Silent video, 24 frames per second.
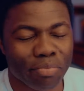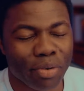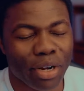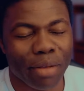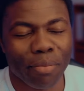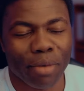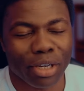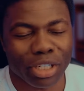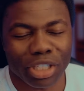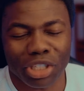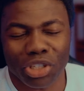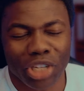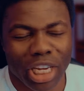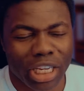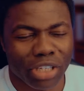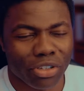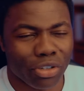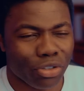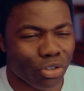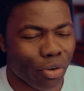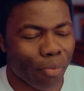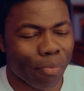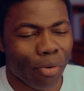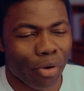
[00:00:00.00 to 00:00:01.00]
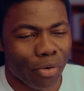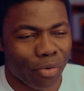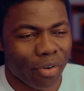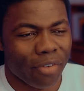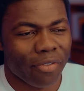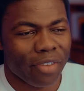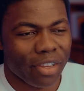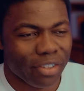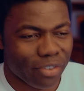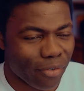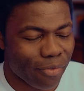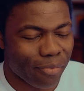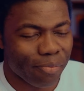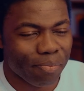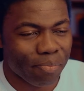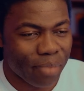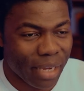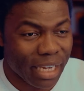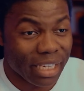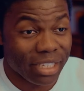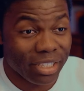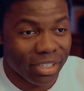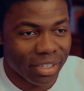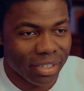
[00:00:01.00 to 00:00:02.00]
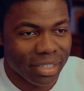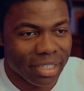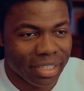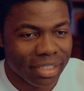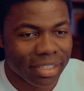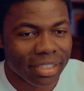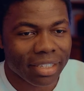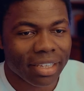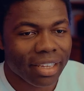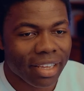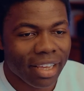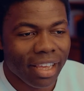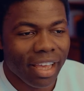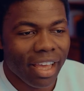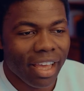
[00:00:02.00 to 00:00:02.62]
pretty much change the topographies of pictures